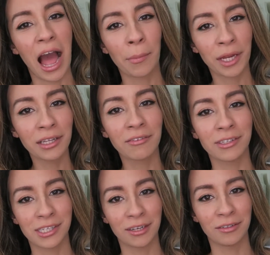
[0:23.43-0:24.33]
I'm going to leave
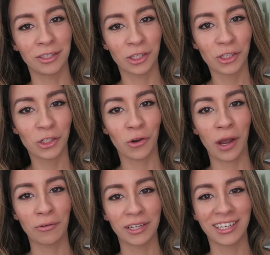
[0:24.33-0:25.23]
this in just to show
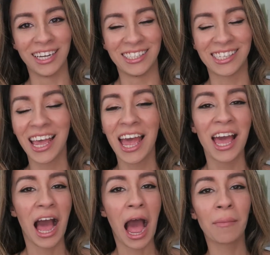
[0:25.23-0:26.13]
how real it is.
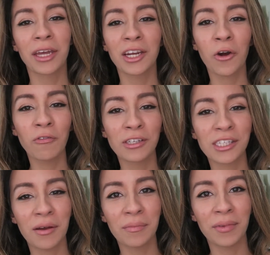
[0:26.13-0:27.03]
I'm going to go over
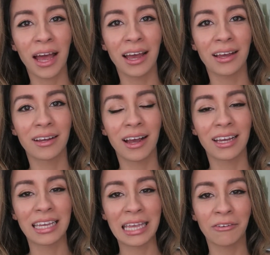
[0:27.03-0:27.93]
some
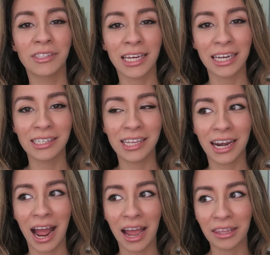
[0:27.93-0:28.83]
gift ideas
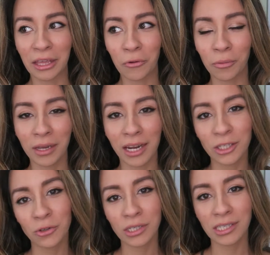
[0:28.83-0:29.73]
that I think would be
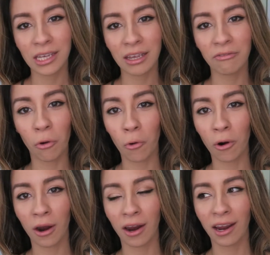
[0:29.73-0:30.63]
nice to receive,
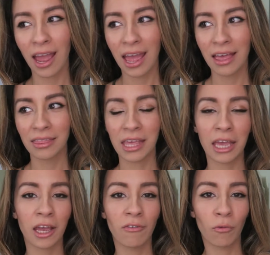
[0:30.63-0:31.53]
or
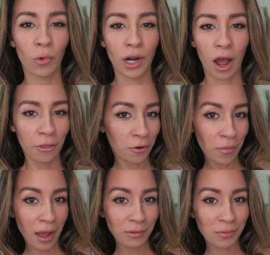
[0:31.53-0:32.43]
thinking of what other
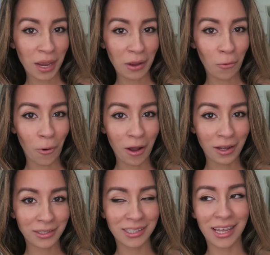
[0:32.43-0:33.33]
moms might
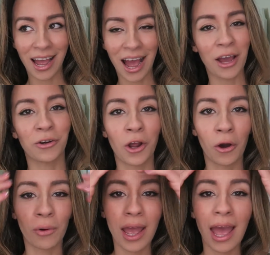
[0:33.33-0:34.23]
want. I don't
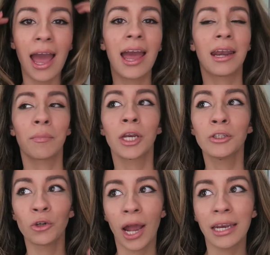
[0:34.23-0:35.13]
know. And I'm
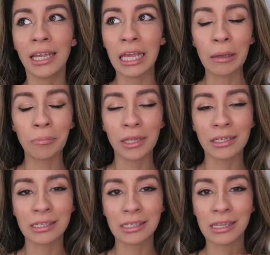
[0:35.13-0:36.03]
gonna try to keep
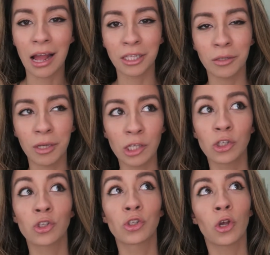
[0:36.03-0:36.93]
this not to be
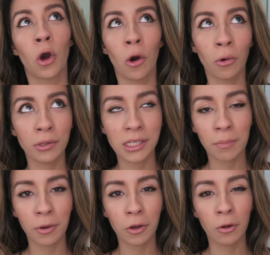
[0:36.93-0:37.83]
so
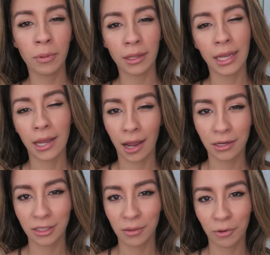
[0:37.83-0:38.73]
typical, but like
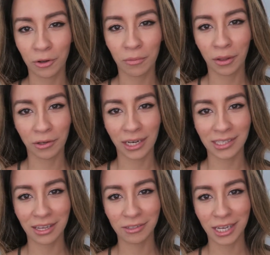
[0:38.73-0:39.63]
kind of typical Mother's
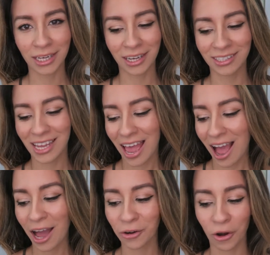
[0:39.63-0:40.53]
Day gifts ideas.
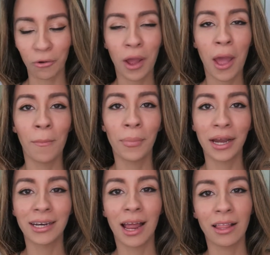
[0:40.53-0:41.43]
I don't know,
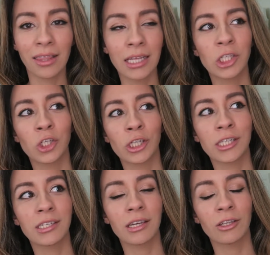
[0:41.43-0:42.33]
but let's
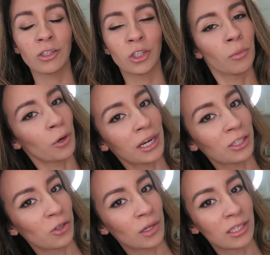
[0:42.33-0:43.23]
just jump right
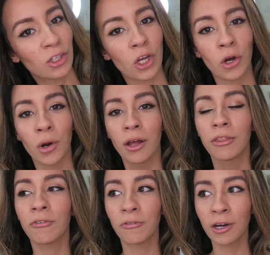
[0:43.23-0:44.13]
into it. So
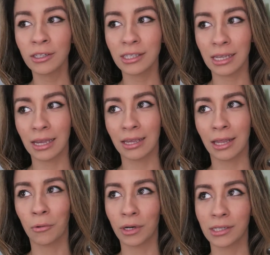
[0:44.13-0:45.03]
the first thing
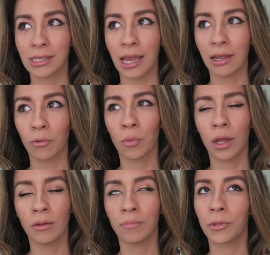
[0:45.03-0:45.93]
that I want to say,
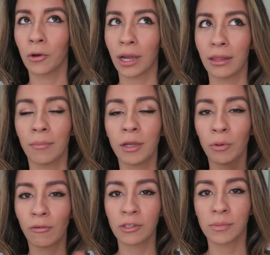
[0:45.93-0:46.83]
well, okay, let me
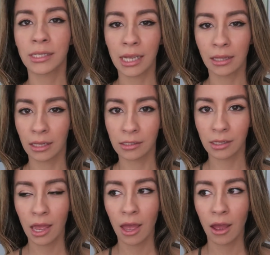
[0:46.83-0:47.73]
preface by saying
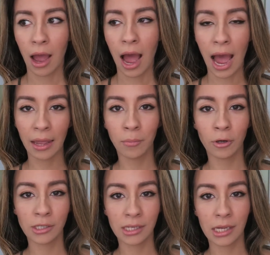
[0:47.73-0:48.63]
this. I'm
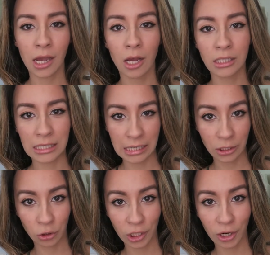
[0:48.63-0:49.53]
personally a
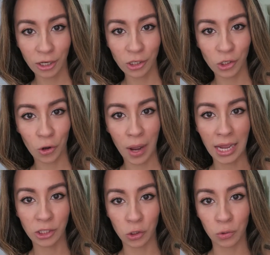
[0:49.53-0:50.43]
tea drinker, so
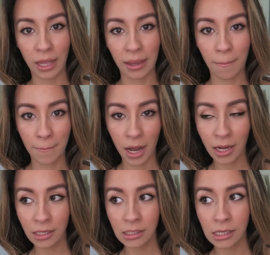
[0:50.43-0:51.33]
I do like
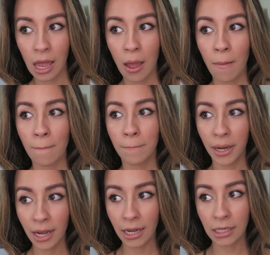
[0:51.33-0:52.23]
mugs,
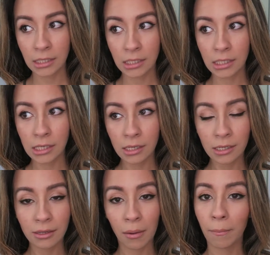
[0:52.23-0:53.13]
but
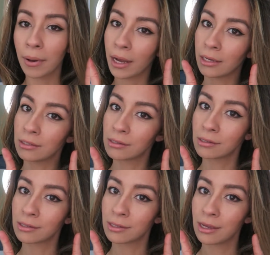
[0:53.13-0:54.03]

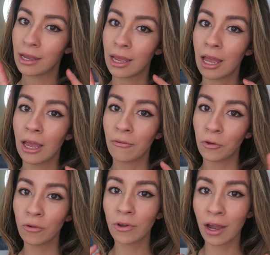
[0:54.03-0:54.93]
but if
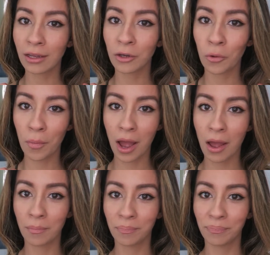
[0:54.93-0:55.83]
you've gotten your
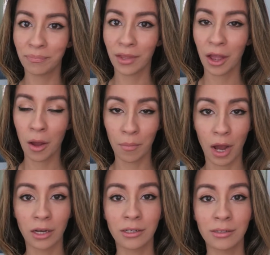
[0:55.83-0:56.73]
mom a
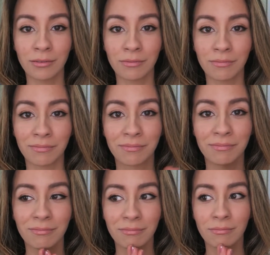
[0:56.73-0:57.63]
mug,
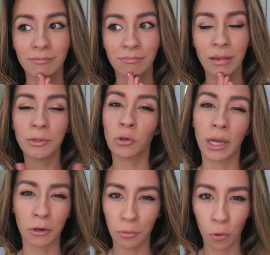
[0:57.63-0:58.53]
maybe
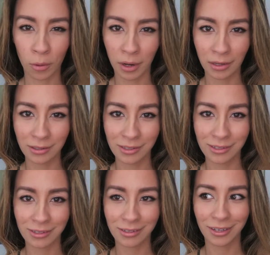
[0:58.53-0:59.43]
don't get her more
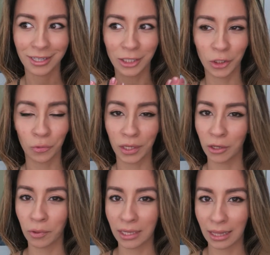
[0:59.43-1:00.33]
mugs unless she
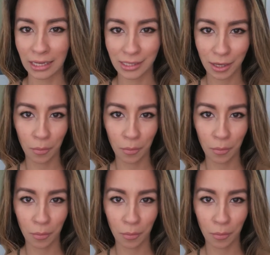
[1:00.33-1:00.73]
really, really likes